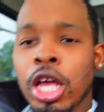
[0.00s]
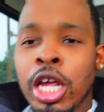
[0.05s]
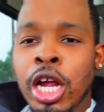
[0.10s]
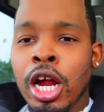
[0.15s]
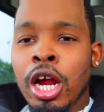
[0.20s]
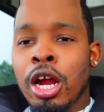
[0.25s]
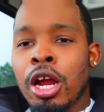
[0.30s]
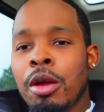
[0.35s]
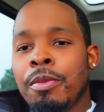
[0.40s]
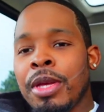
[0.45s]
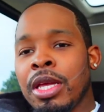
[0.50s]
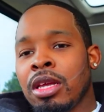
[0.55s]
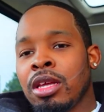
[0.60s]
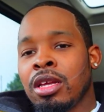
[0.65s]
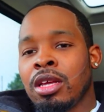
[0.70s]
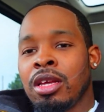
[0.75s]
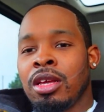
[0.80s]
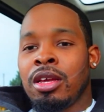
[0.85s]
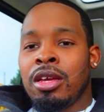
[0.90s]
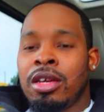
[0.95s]
You hear me?
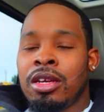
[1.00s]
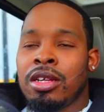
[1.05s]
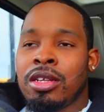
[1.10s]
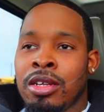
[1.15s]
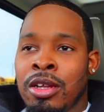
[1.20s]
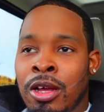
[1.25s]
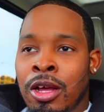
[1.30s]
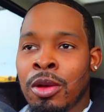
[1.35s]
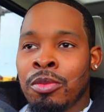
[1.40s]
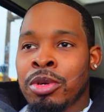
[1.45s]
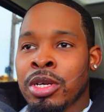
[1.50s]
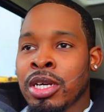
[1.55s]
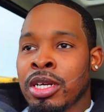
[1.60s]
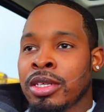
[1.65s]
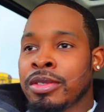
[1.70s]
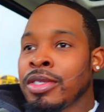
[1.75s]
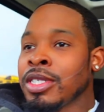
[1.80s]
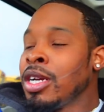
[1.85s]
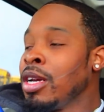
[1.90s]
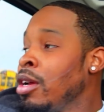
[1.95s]
Nah, but
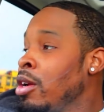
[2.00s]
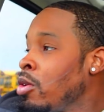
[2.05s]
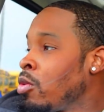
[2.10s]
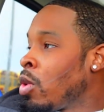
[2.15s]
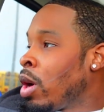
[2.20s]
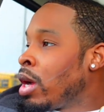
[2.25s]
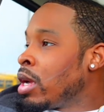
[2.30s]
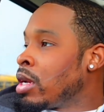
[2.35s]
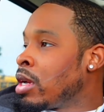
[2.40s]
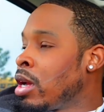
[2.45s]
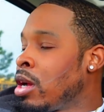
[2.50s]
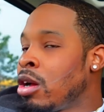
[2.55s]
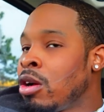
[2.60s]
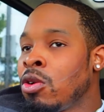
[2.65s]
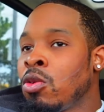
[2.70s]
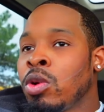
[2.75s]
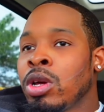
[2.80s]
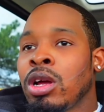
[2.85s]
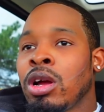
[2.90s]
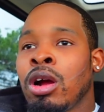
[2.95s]
right now
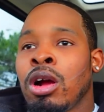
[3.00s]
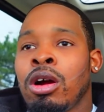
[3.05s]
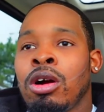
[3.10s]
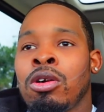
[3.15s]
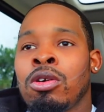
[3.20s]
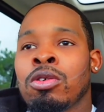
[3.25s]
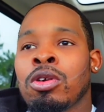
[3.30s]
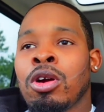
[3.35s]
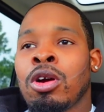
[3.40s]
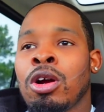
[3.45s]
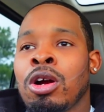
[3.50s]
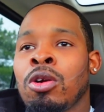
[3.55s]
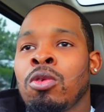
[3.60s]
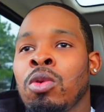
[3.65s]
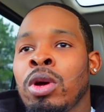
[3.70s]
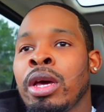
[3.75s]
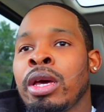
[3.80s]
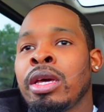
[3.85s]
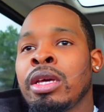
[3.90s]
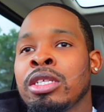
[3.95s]
we are on our
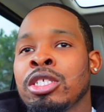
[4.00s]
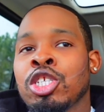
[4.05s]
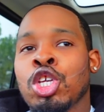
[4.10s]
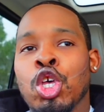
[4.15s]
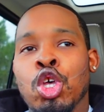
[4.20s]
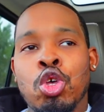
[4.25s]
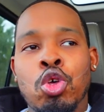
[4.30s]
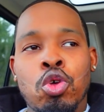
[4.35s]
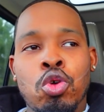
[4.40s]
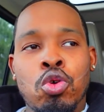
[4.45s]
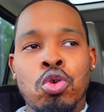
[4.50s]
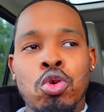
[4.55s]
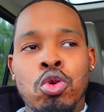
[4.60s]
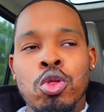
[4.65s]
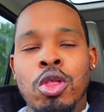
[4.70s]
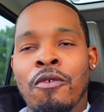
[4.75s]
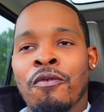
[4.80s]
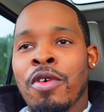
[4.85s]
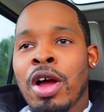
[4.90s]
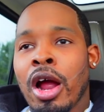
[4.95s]
way to
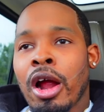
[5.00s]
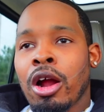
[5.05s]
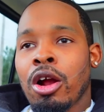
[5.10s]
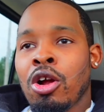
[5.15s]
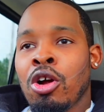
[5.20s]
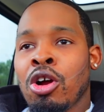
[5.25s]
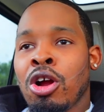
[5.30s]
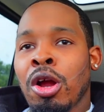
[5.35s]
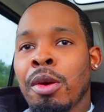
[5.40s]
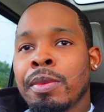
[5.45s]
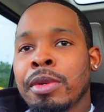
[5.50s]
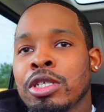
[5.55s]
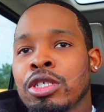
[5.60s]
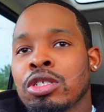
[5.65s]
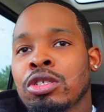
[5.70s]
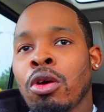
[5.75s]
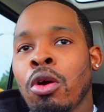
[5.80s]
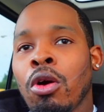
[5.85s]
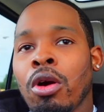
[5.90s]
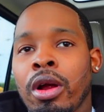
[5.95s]
the firearms
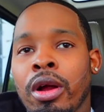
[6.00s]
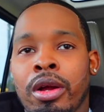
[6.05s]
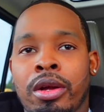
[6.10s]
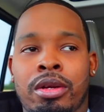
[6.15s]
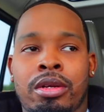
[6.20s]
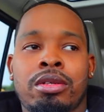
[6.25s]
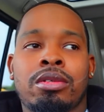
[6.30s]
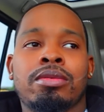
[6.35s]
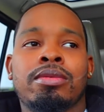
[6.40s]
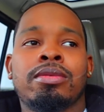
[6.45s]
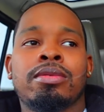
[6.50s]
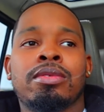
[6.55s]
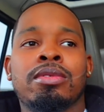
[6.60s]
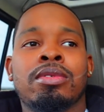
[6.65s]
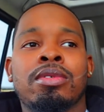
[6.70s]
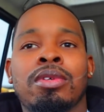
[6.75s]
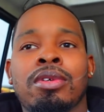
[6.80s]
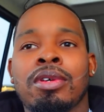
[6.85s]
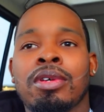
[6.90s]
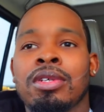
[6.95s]
store.
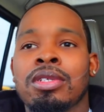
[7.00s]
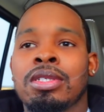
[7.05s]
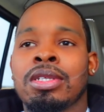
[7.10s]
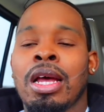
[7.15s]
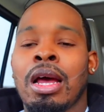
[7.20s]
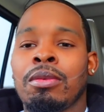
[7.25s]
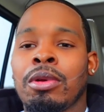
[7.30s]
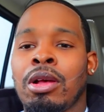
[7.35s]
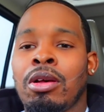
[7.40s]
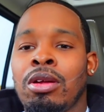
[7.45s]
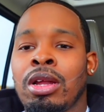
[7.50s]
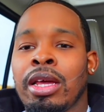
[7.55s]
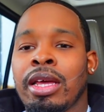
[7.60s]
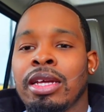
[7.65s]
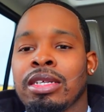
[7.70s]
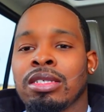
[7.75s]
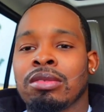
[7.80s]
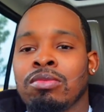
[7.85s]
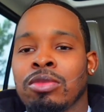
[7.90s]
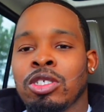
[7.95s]
Time to go look
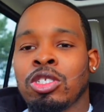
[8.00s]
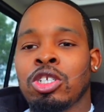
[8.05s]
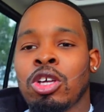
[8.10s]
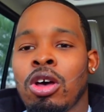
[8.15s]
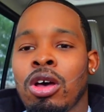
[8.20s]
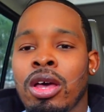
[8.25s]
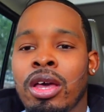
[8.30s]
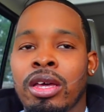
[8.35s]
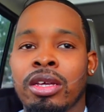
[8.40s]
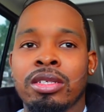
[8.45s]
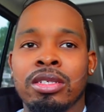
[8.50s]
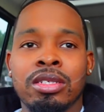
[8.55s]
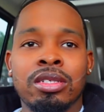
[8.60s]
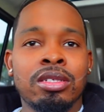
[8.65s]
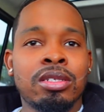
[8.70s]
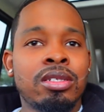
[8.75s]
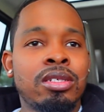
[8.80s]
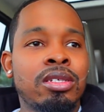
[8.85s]
at some toys.